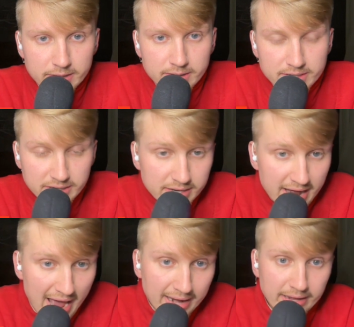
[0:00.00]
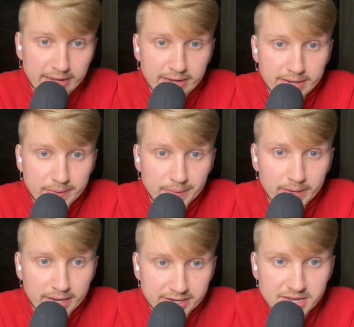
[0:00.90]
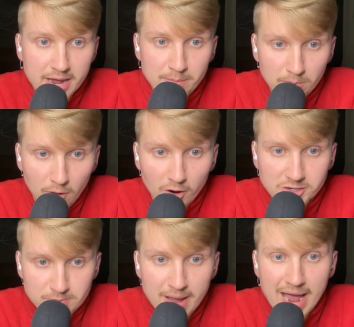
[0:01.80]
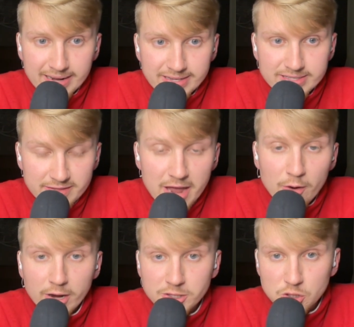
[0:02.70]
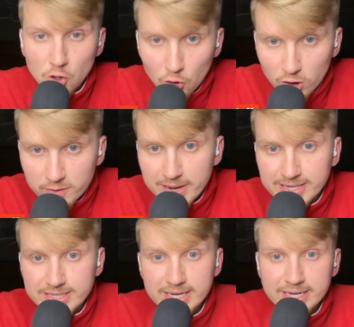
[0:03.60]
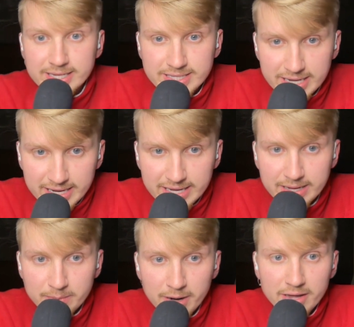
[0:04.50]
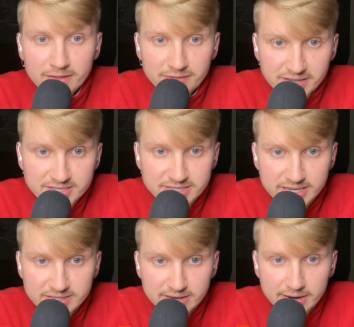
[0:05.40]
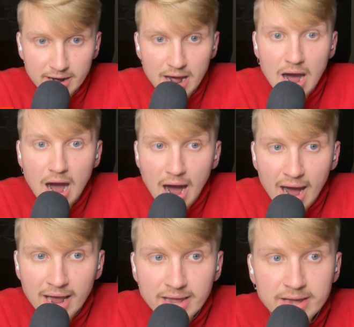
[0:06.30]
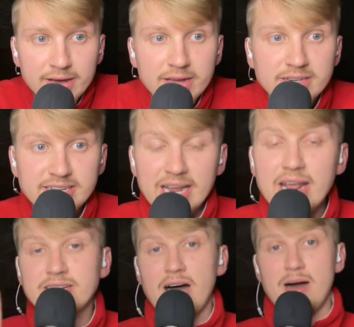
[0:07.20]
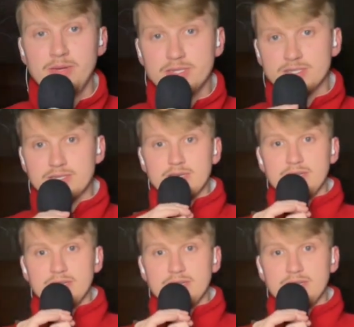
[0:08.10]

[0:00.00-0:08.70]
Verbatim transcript: Cincinnati is a March Madness team. They are a tournament team this season. Day-Day Thomas...